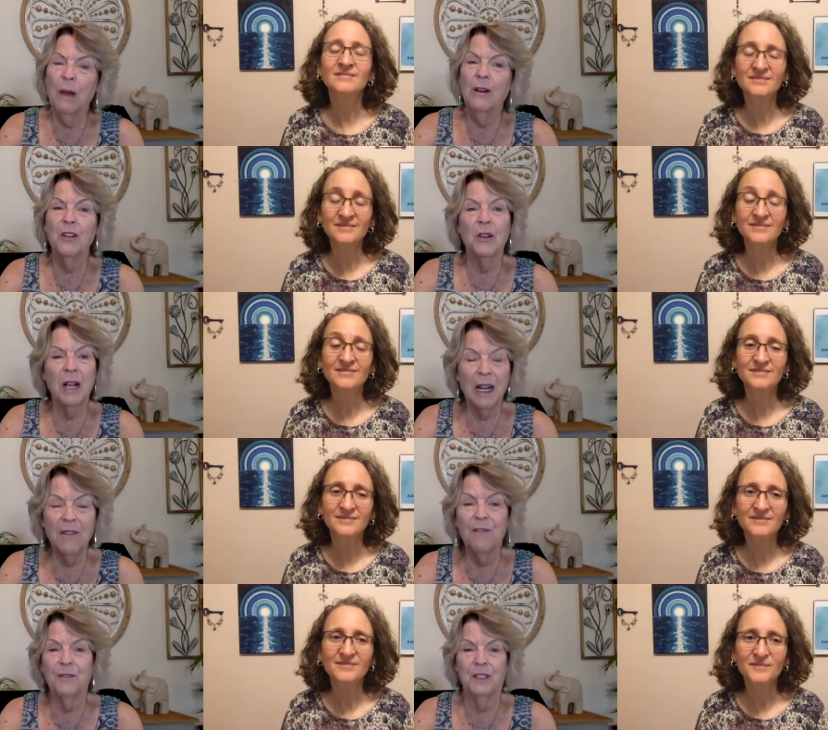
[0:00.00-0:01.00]
Speaker 1: you're gonna
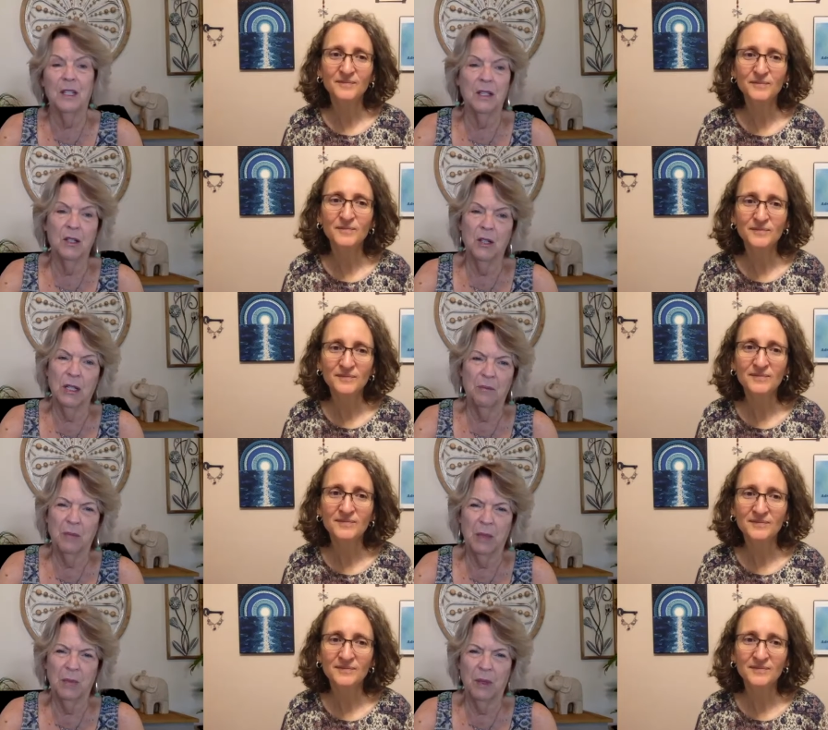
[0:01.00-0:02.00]
see the good in
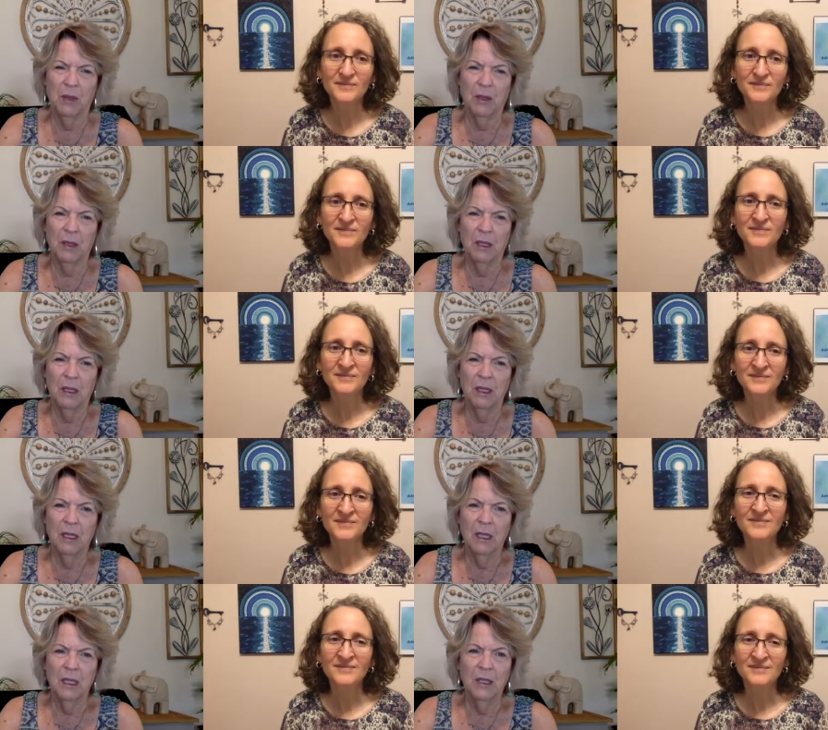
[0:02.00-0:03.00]
people
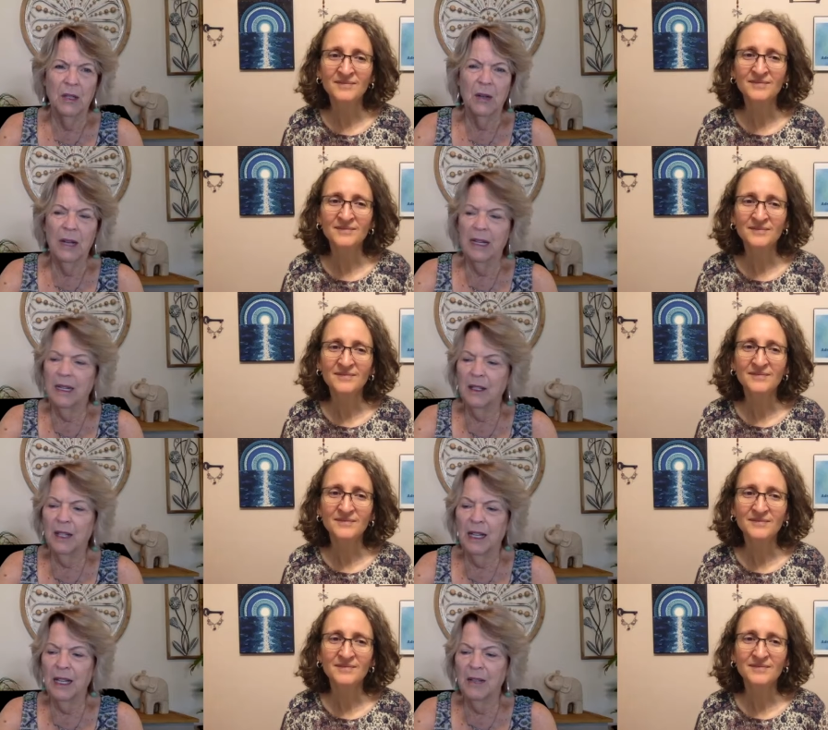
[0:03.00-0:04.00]
you know and
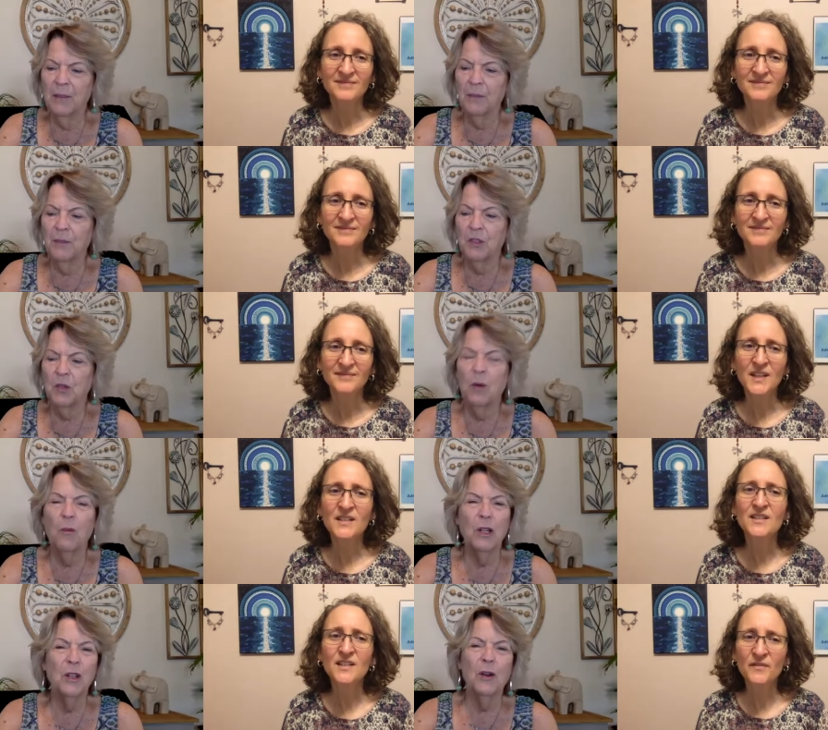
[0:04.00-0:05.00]
and so
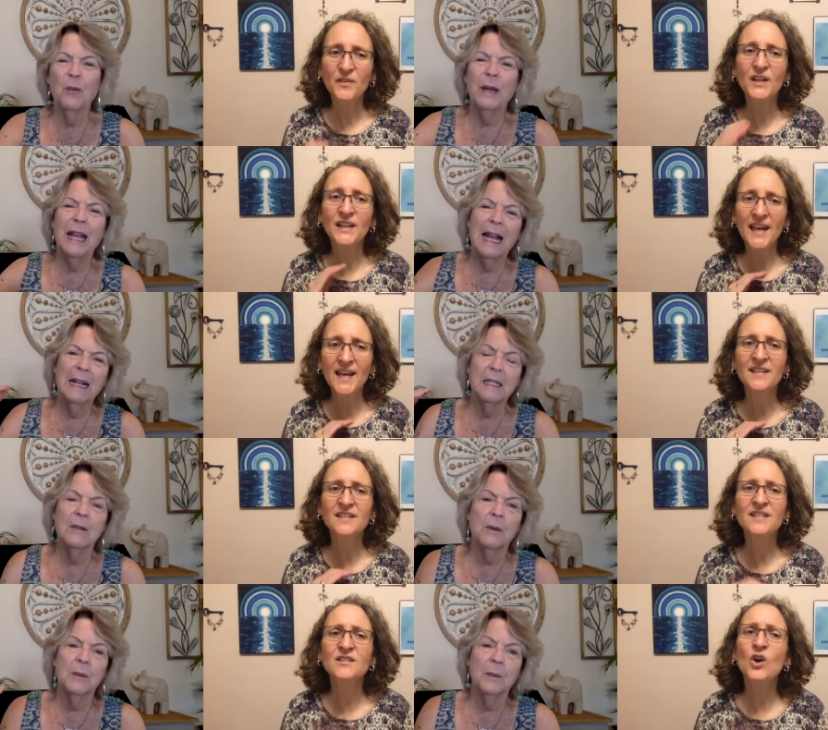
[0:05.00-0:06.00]
when you're lens
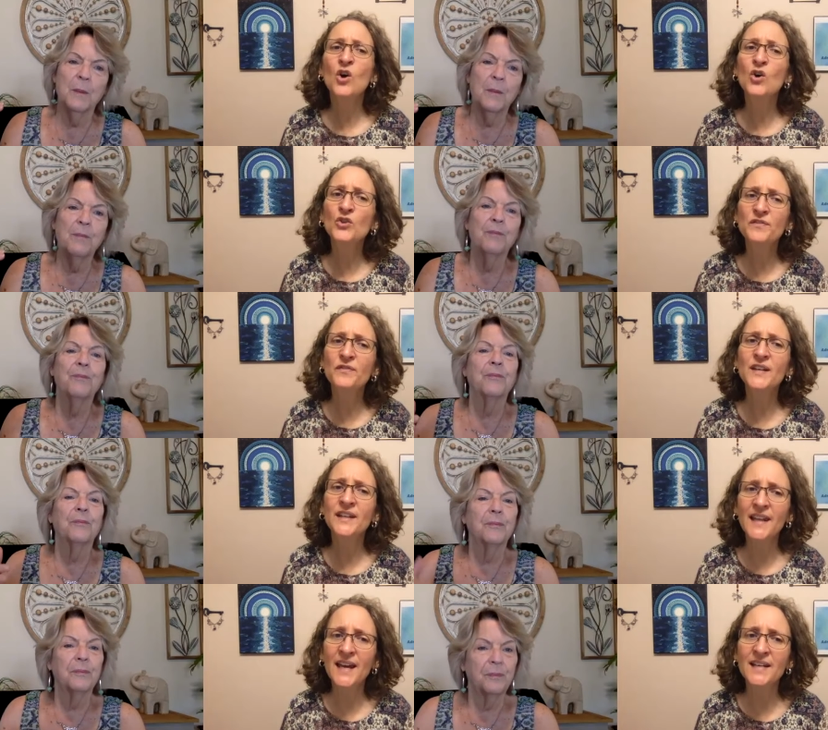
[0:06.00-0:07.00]
Speaker 2: it's a whole different
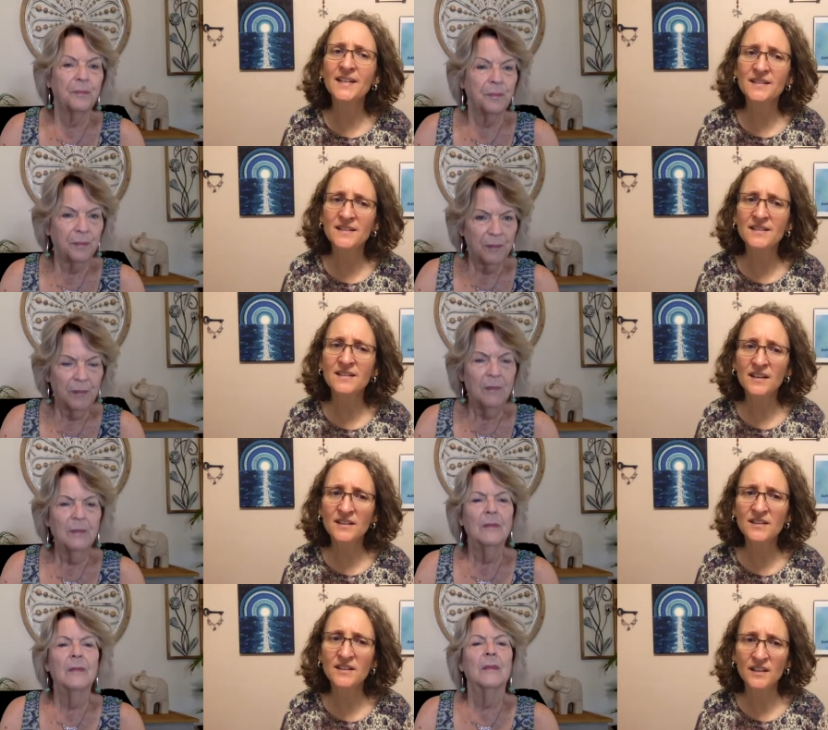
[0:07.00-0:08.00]
lens
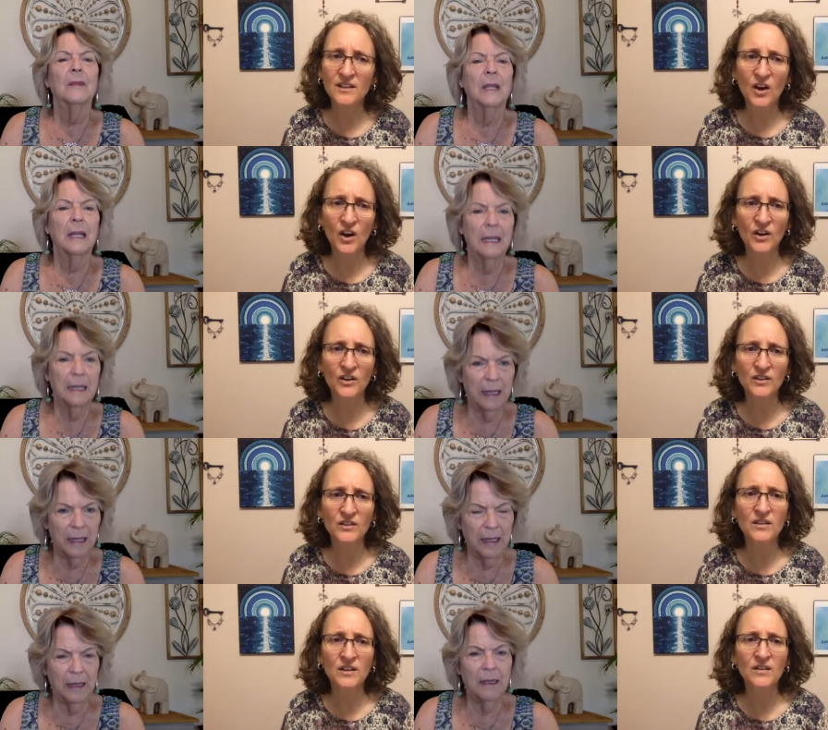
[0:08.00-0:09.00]
isn't it the heart
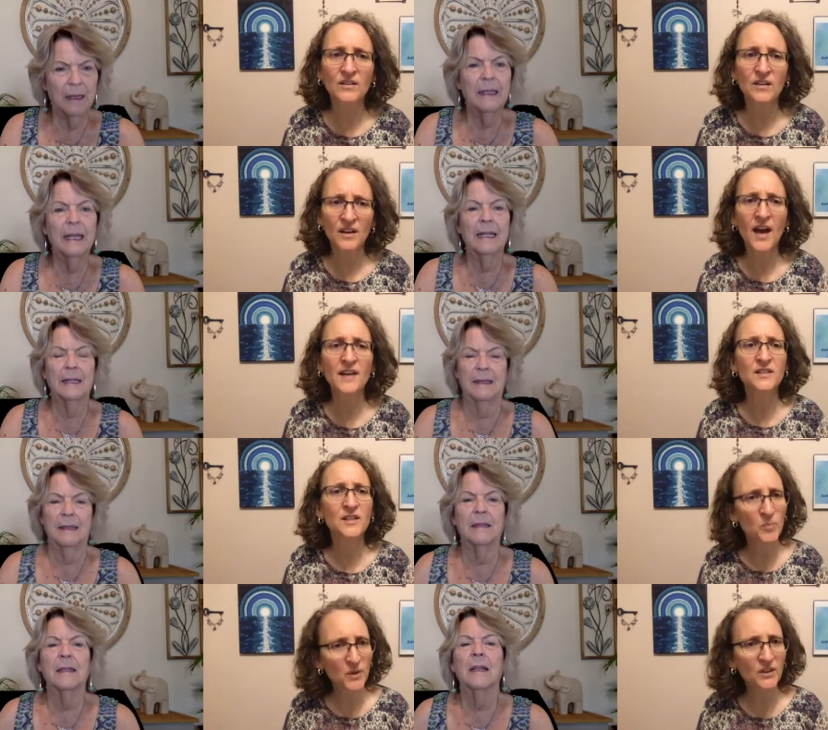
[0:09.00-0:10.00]
that yes the
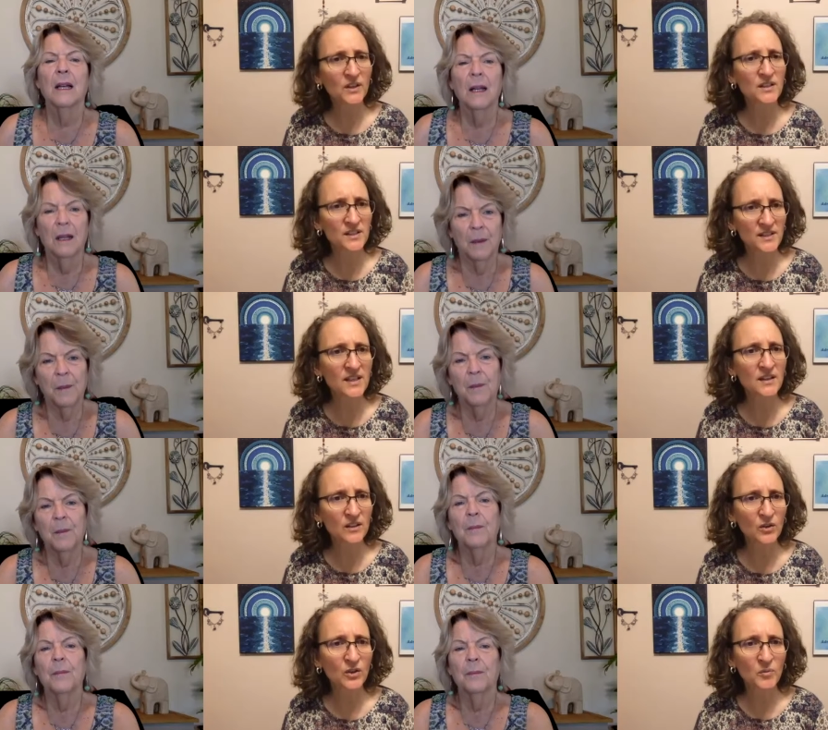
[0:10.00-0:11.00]
ability to see the
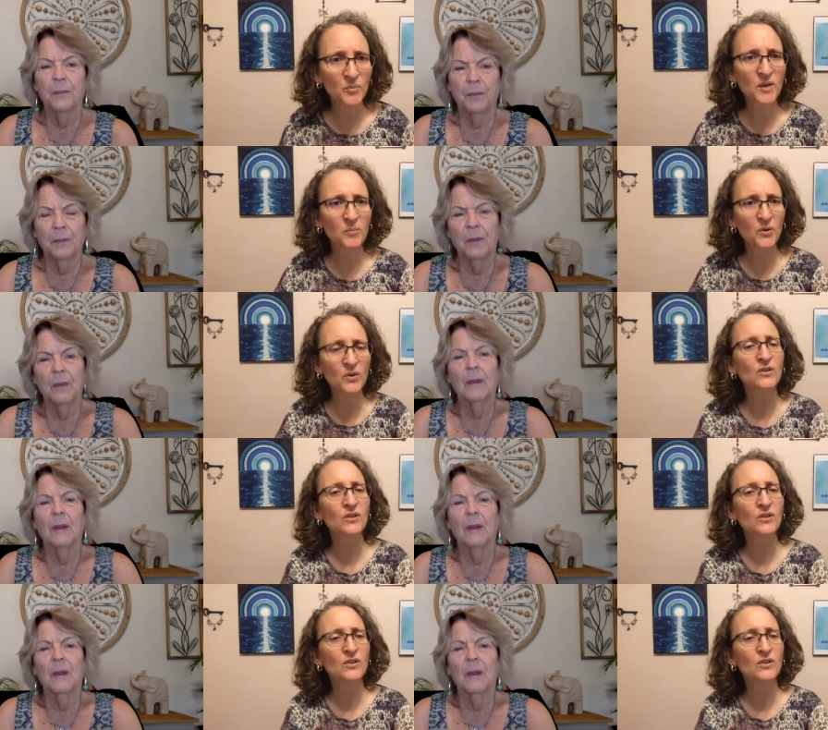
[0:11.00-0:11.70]
good in people